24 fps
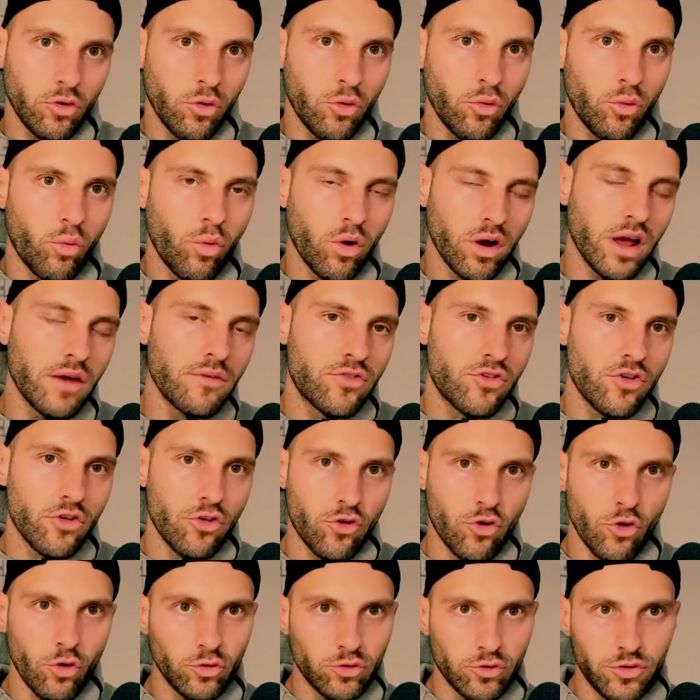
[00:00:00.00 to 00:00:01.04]
So what I've
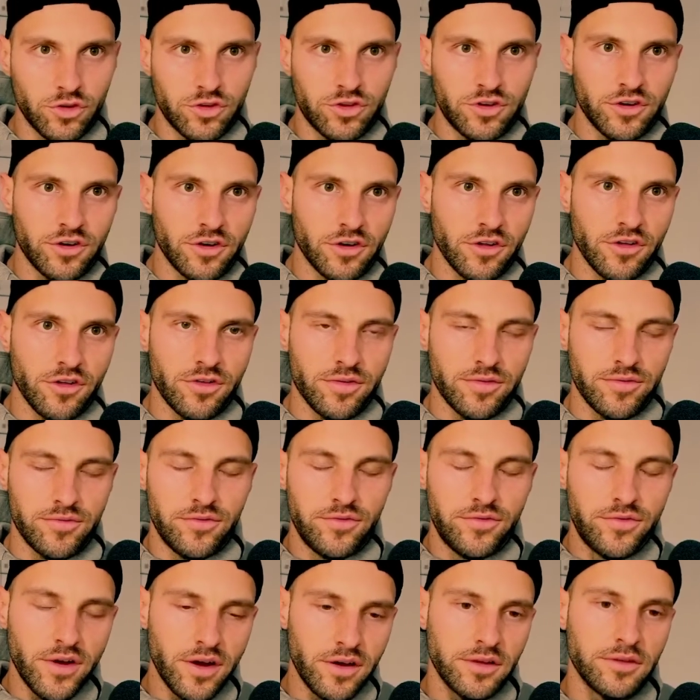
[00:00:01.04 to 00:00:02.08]
just showed you here is
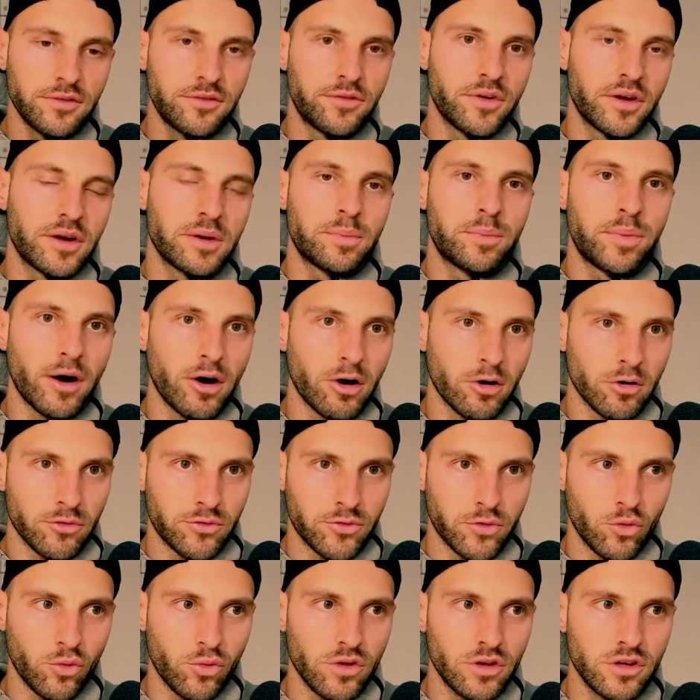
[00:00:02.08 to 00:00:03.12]
very
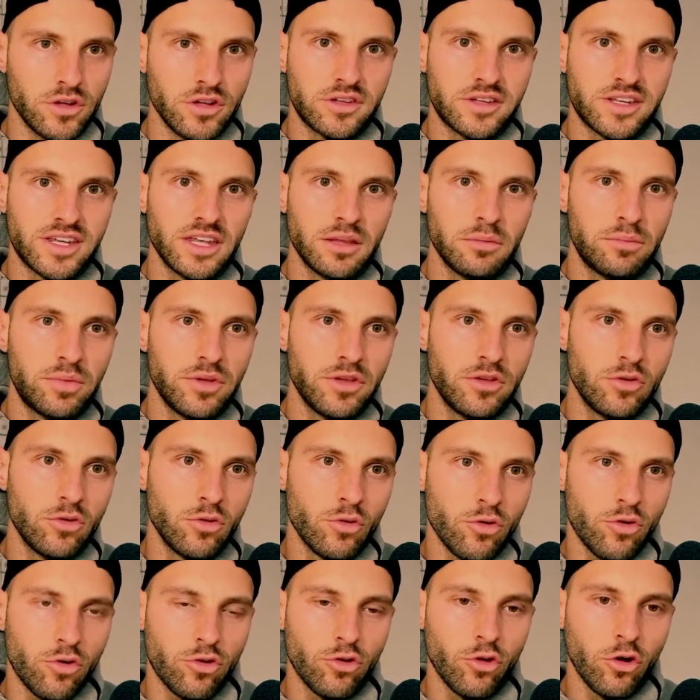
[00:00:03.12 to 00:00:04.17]
powerful. It can be
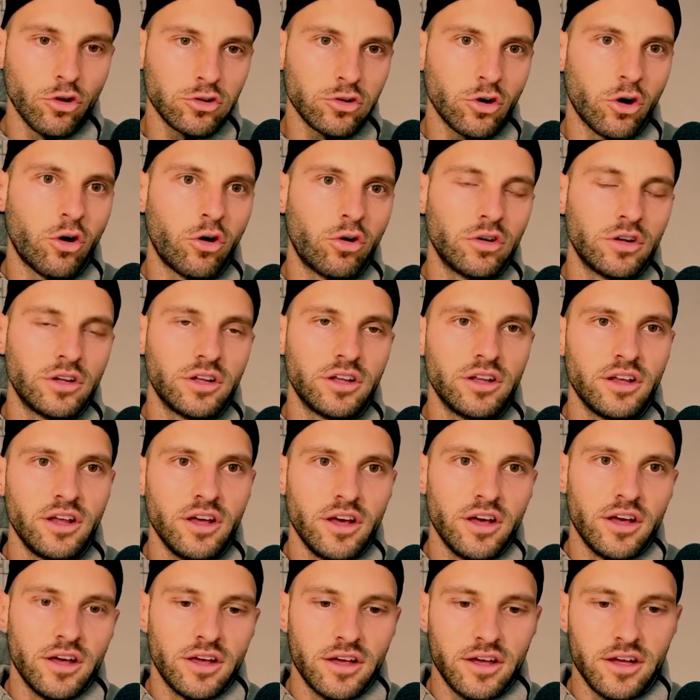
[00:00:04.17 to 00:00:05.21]
used not only
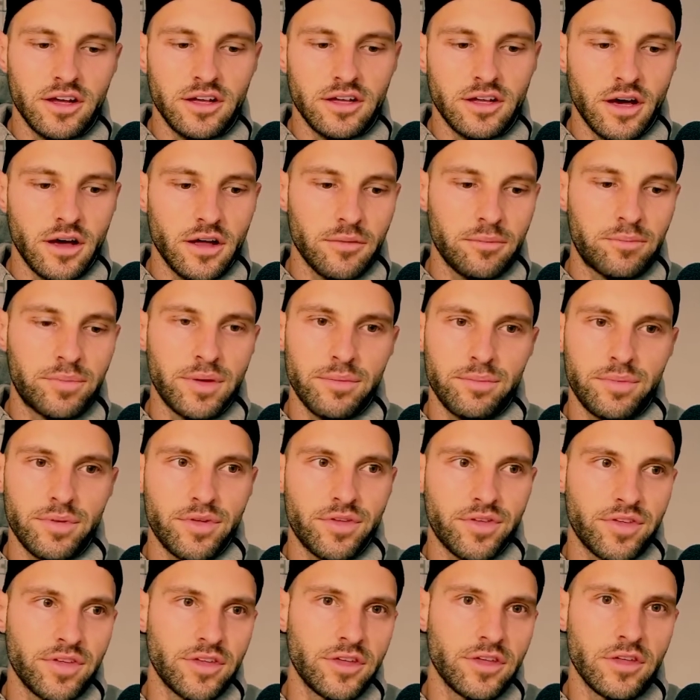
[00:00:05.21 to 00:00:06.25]
in a
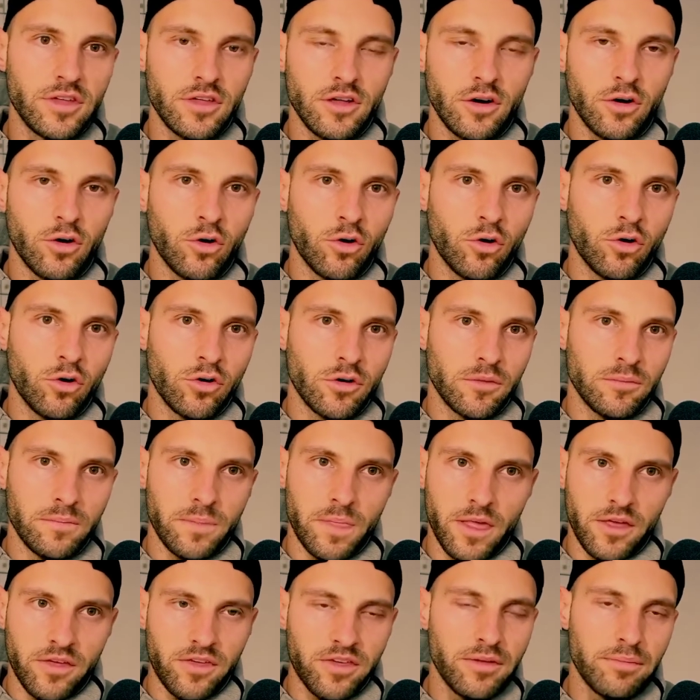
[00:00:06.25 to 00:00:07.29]
PPC or
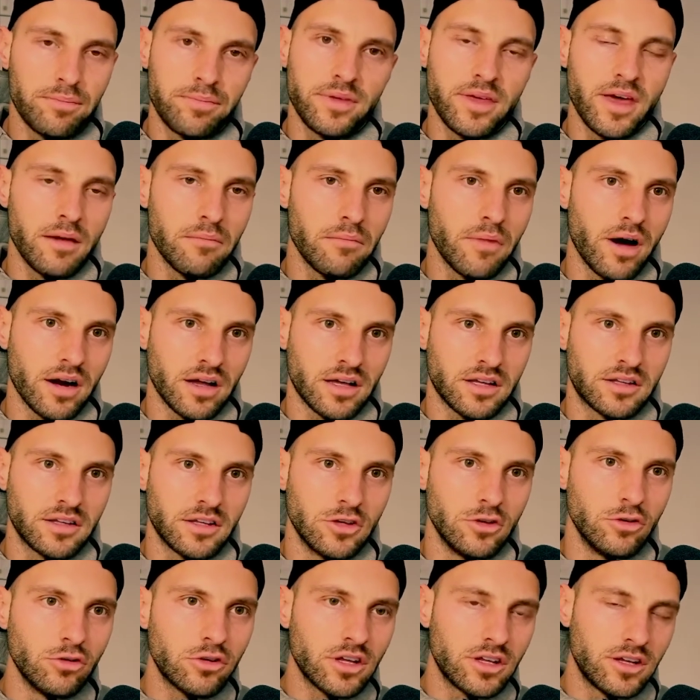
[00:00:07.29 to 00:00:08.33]
a CPA
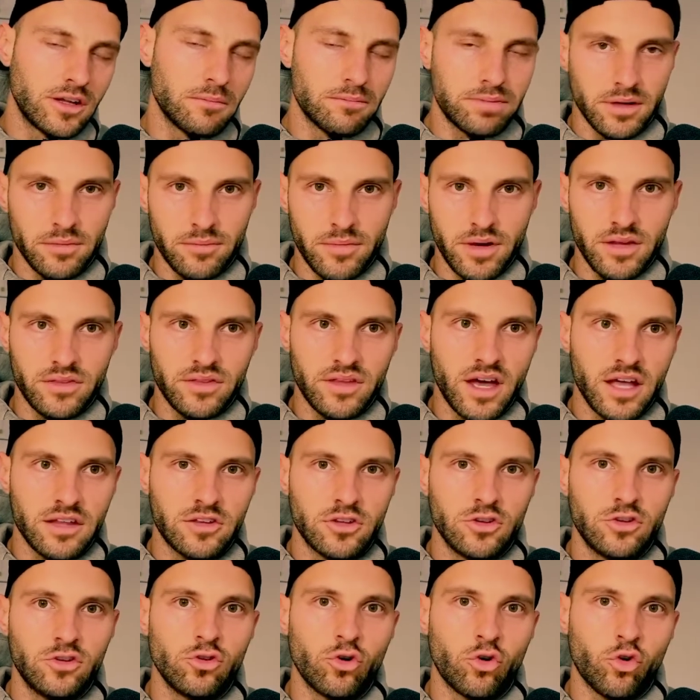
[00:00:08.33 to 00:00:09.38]
marketing. You can implement
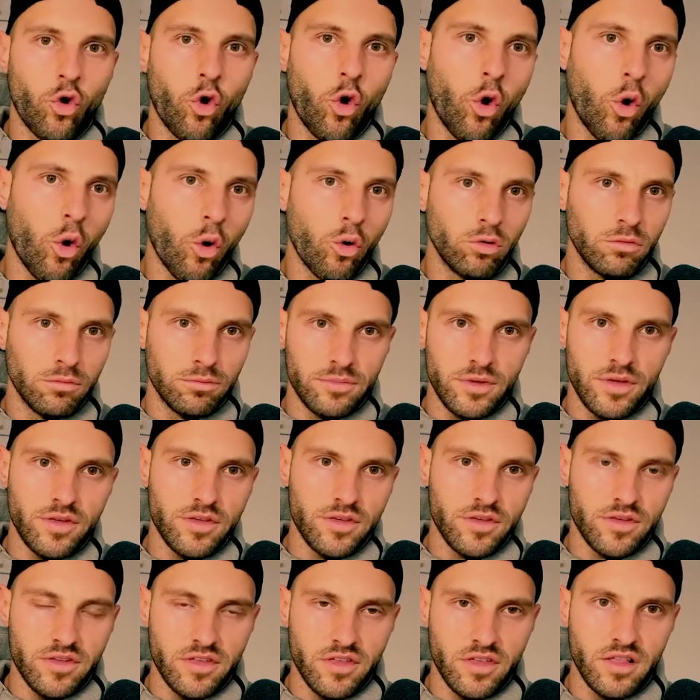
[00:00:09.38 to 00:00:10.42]
that in your own
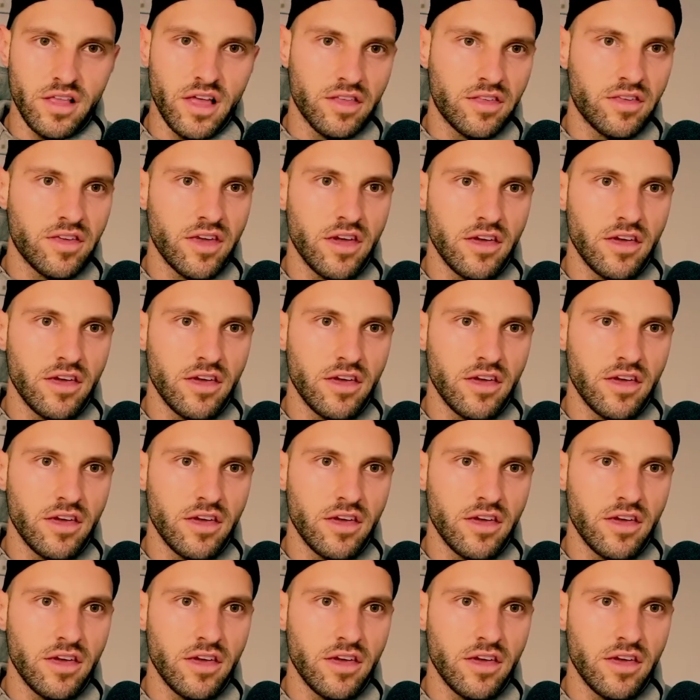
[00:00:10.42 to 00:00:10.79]
business. Let's